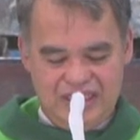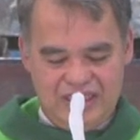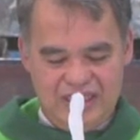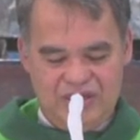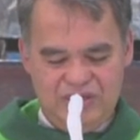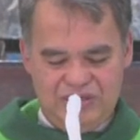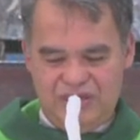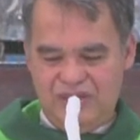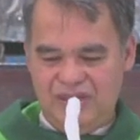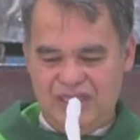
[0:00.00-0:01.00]
The root,
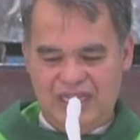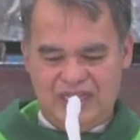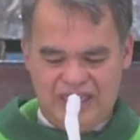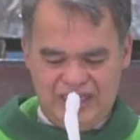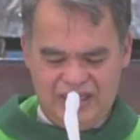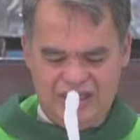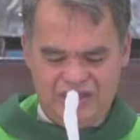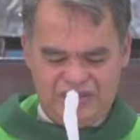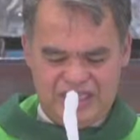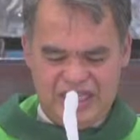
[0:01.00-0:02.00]
I think,
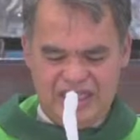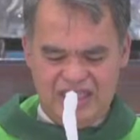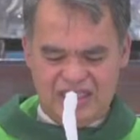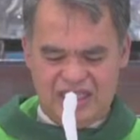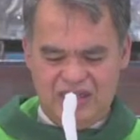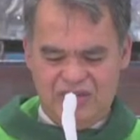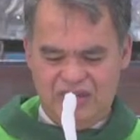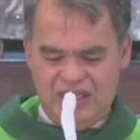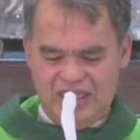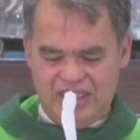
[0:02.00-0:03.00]
of sadness and
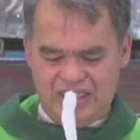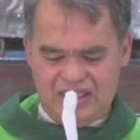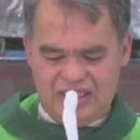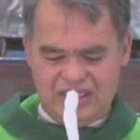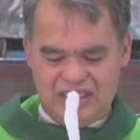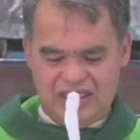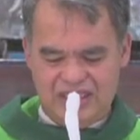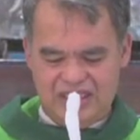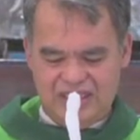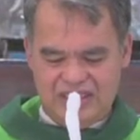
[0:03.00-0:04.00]
loneliness
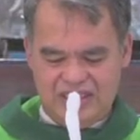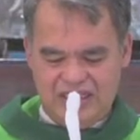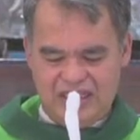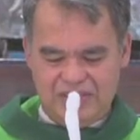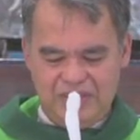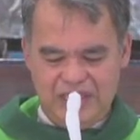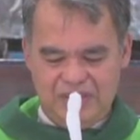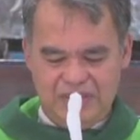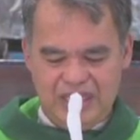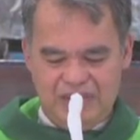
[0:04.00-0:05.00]
that
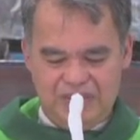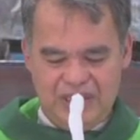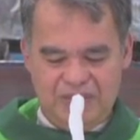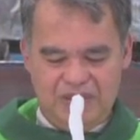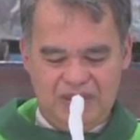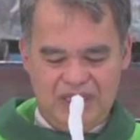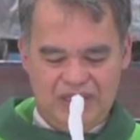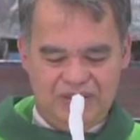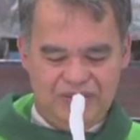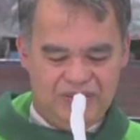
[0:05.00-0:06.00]
many people live